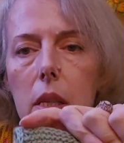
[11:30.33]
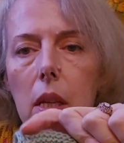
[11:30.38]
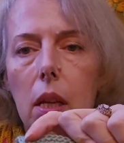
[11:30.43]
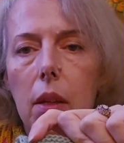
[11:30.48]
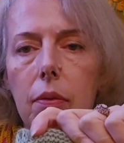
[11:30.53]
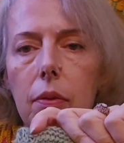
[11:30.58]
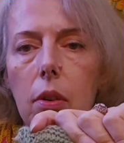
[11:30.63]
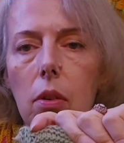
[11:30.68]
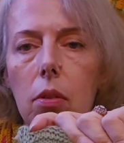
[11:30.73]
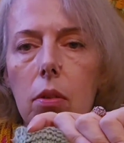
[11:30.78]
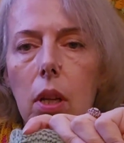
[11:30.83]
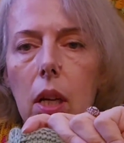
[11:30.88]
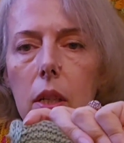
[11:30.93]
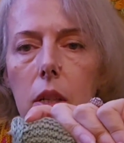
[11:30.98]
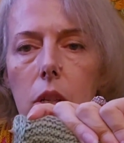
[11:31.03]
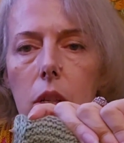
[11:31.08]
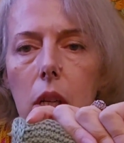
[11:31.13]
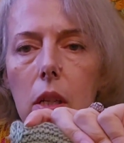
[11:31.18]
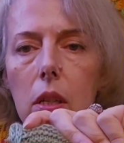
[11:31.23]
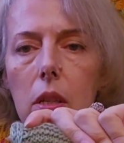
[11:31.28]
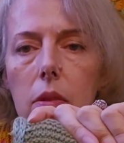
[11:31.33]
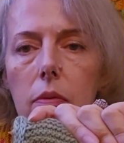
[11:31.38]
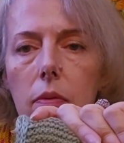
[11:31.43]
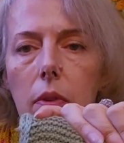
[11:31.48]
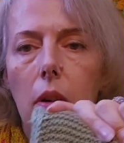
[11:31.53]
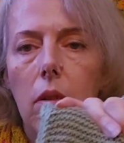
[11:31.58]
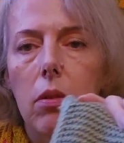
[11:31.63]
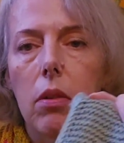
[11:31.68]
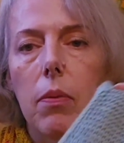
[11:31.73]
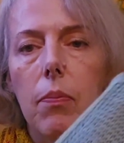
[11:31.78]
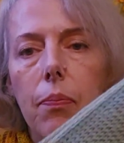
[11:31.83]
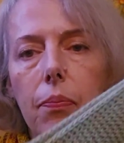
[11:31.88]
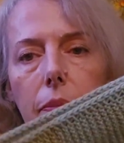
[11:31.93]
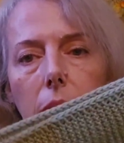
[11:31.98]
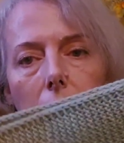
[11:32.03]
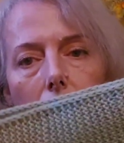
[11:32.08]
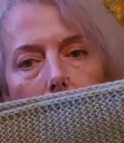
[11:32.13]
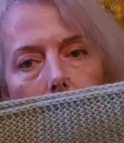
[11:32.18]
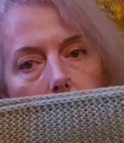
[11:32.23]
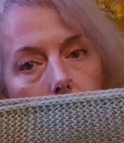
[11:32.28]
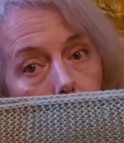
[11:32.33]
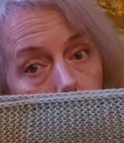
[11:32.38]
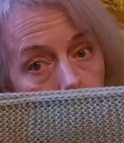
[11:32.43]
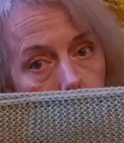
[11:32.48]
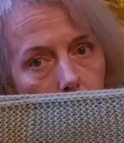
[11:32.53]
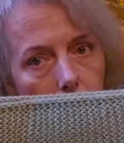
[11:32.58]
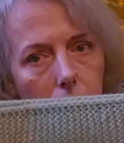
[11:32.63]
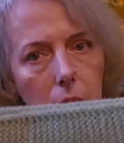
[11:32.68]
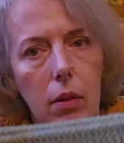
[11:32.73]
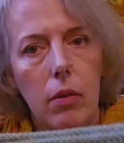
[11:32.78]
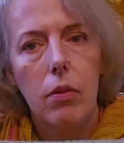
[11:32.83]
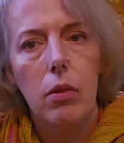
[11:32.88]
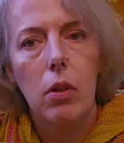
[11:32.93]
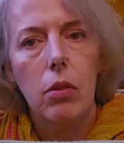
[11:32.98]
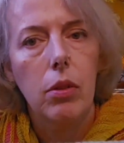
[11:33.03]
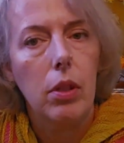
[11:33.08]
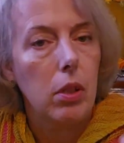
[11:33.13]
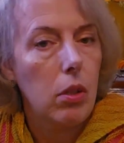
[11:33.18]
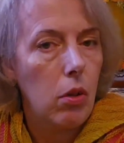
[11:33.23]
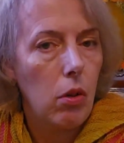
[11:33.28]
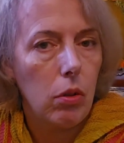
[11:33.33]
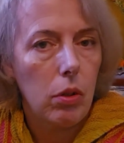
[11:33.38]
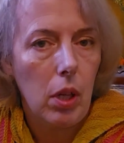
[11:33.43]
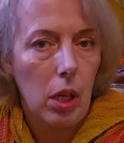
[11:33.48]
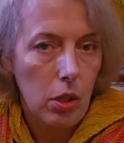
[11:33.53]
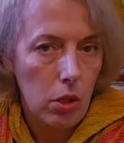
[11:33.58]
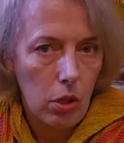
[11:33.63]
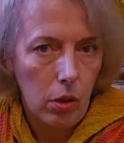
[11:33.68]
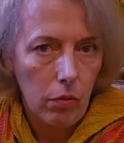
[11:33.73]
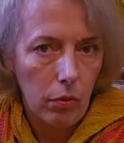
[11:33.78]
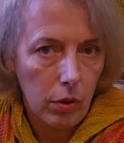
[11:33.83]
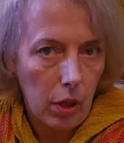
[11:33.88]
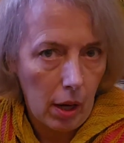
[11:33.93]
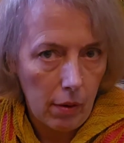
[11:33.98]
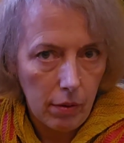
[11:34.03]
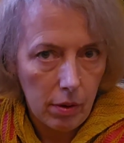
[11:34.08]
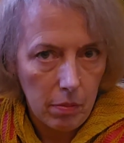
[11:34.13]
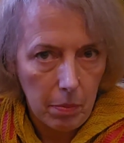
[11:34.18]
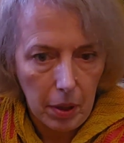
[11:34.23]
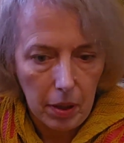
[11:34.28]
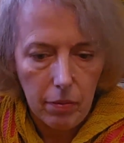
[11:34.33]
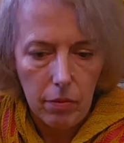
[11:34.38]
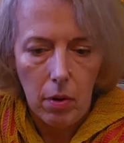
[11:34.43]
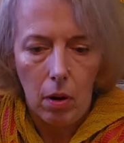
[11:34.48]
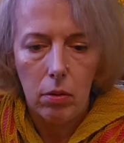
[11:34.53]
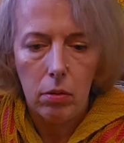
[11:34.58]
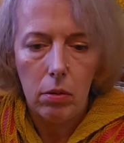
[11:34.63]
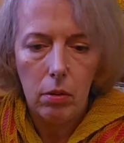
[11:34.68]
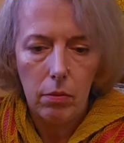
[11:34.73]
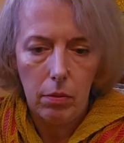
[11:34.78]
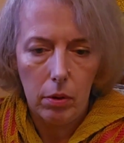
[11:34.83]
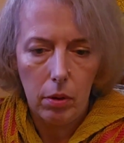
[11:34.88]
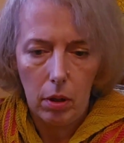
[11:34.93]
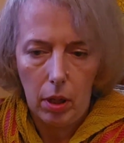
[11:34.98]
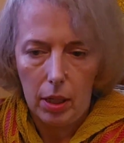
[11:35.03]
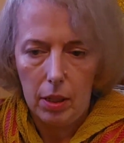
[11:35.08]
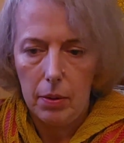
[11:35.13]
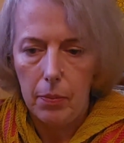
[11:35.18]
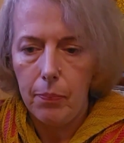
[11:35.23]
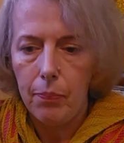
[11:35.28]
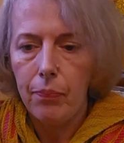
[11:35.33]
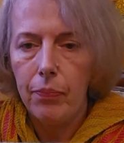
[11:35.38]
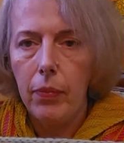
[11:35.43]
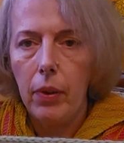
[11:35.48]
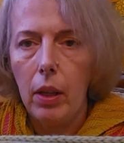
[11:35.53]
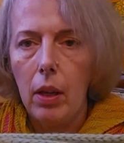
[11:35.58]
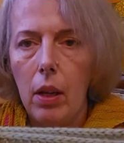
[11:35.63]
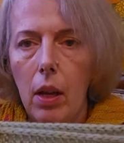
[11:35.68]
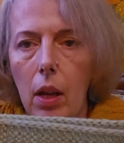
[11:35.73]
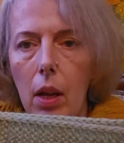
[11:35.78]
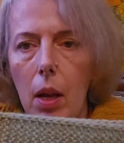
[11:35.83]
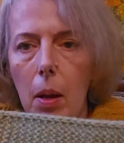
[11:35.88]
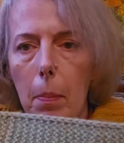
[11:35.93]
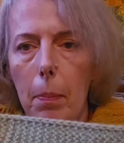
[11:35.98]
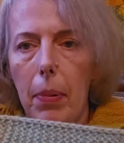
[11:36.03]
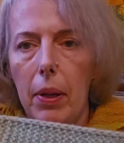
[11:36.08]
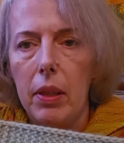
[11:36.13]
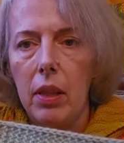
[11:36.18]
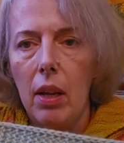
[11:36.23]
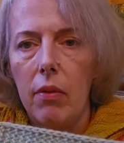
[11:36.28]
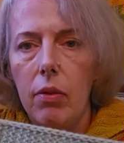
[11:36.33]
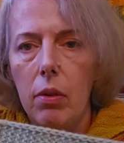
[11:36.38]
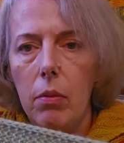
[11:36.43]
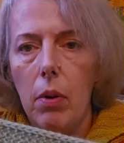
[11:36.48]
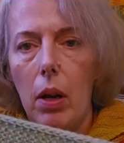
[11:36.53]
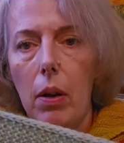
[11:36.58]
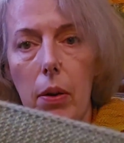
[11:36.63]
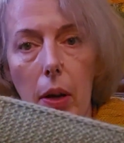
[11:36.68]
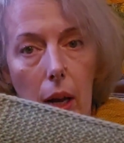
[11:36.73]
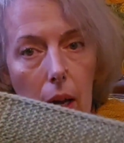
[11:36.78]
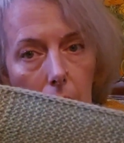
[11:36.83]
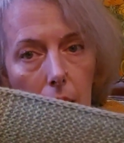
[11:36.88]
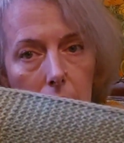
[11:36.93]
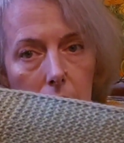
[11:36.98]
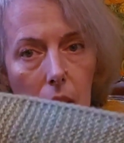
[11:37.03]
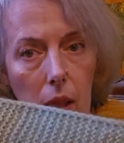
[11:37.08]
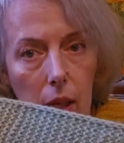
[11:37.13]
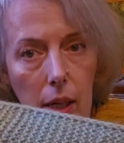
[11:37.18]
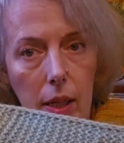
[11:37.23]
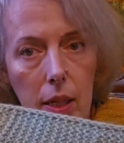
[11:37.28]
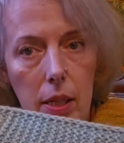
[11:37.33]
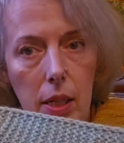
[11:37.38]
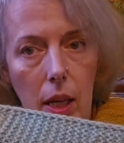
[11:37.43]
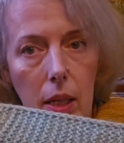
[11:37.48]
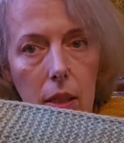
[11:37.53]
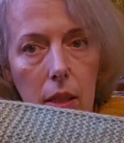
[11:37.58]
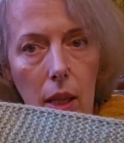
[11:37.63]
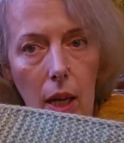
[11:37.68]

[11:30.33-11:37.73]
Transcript: if your tension is wrong. Not that your tension would ever be wrong, wouldn't it? But never, like I say,